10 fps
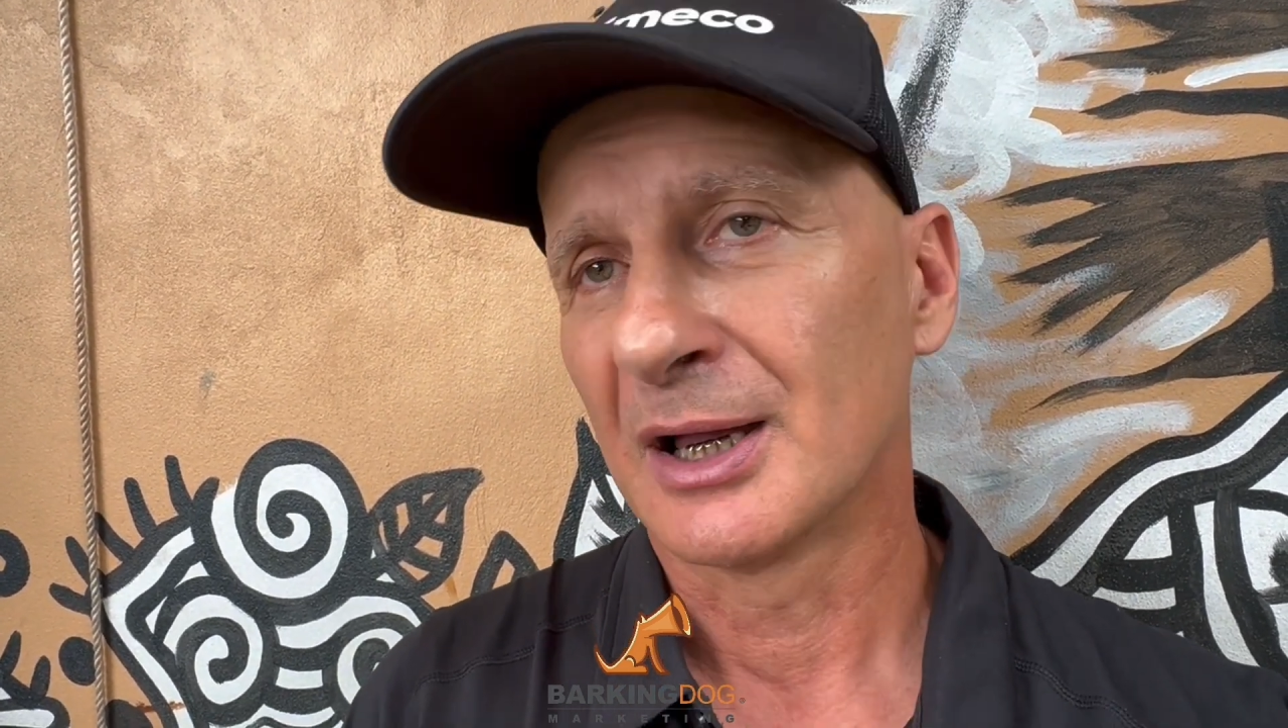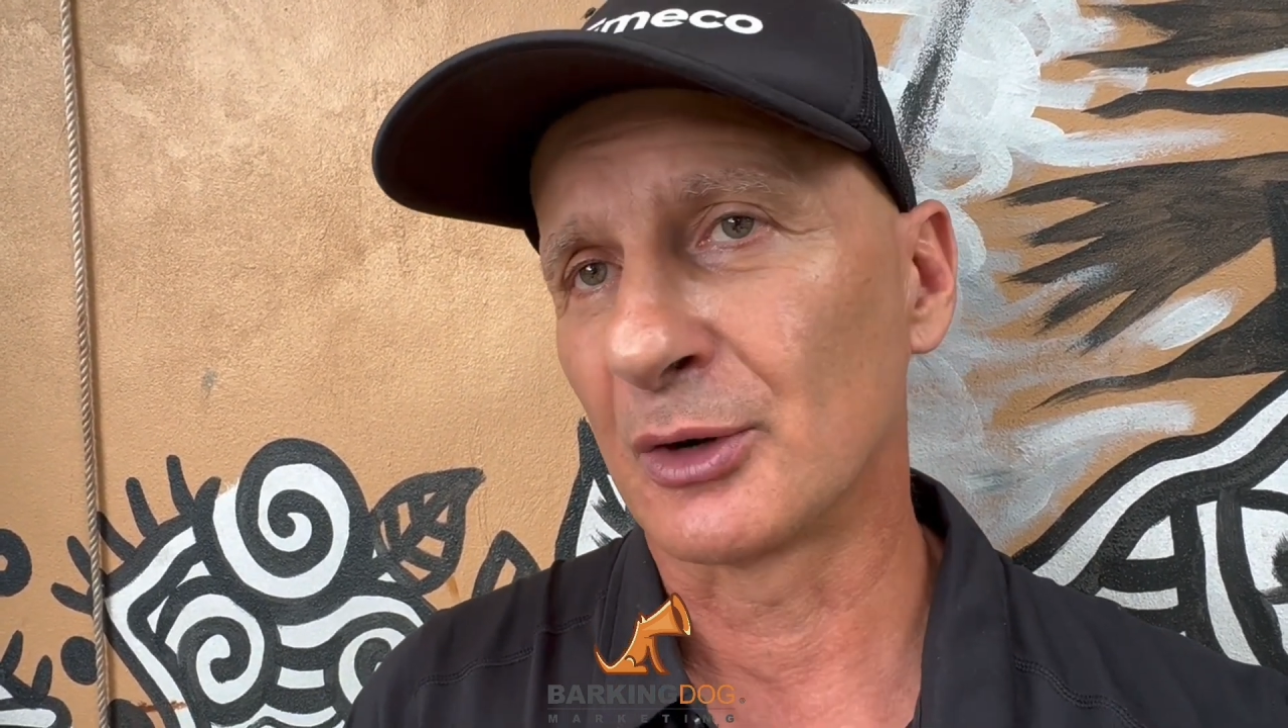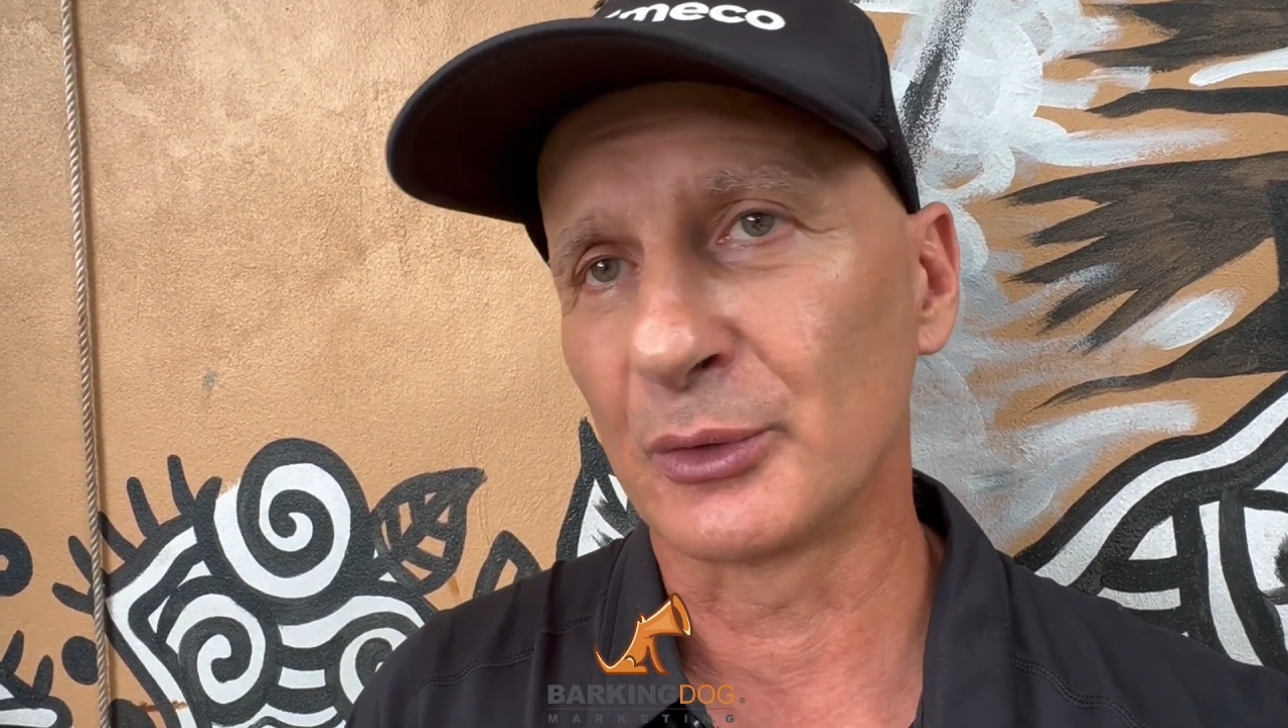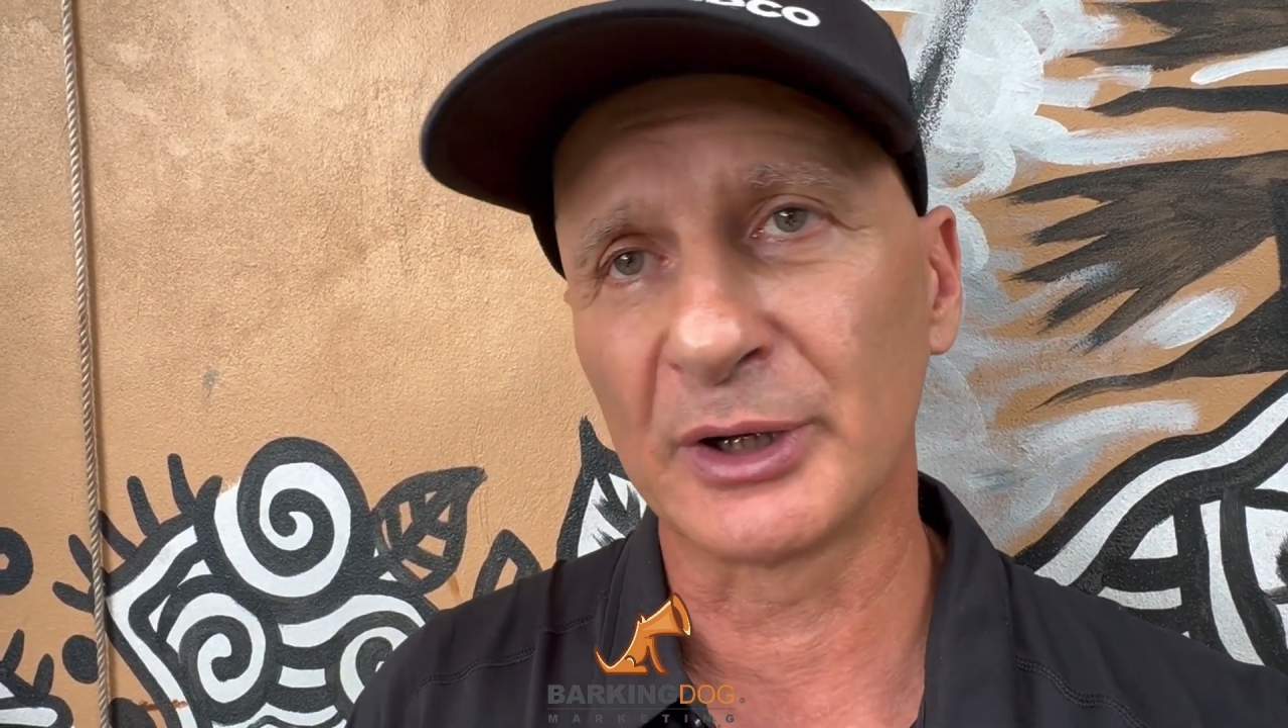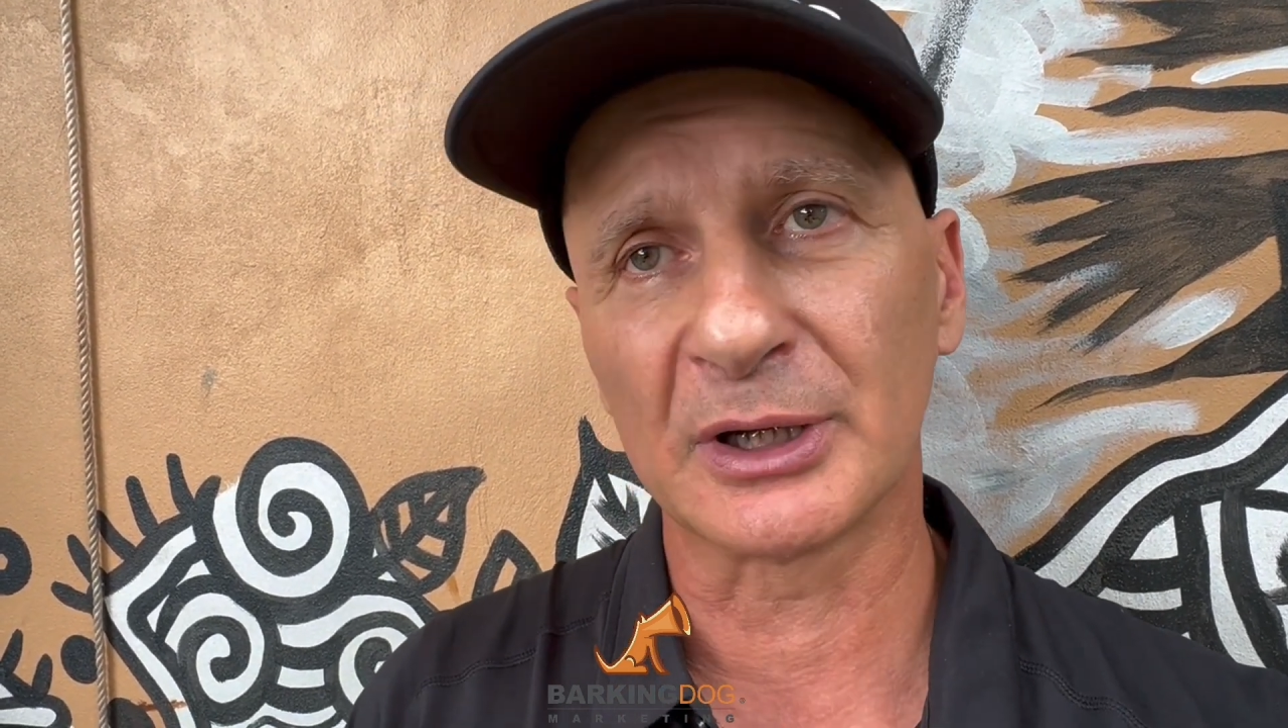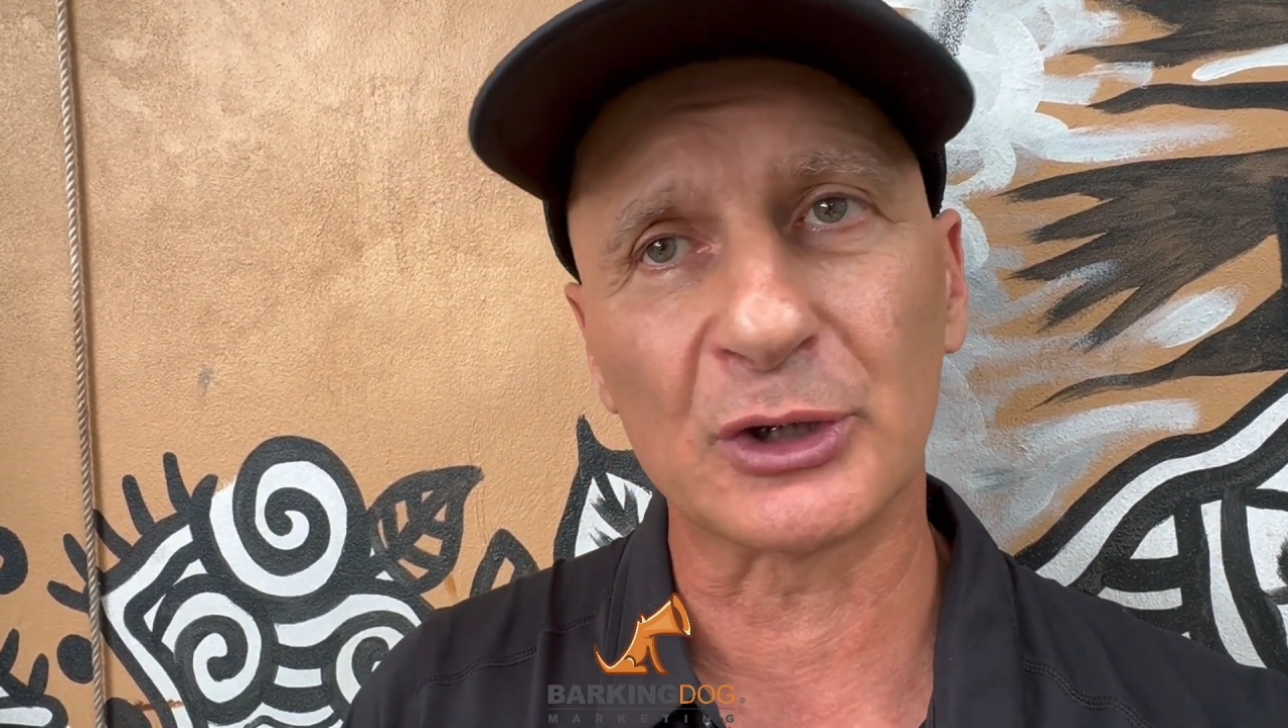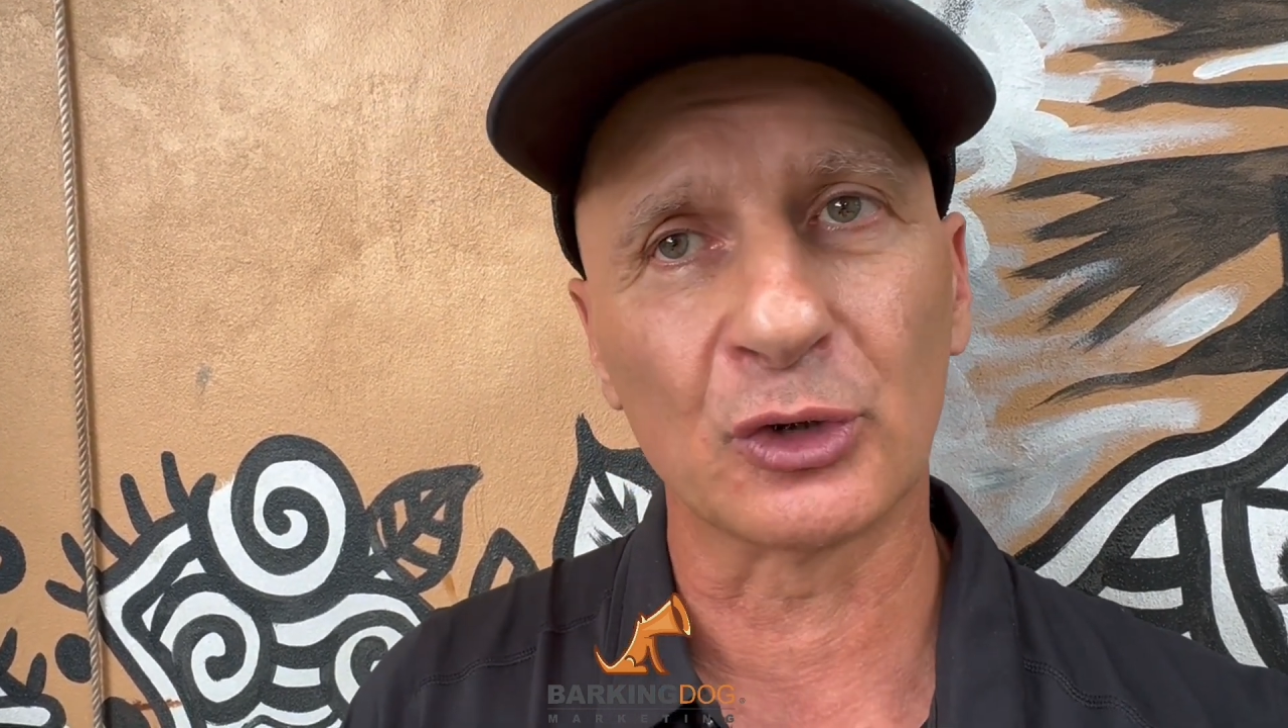a really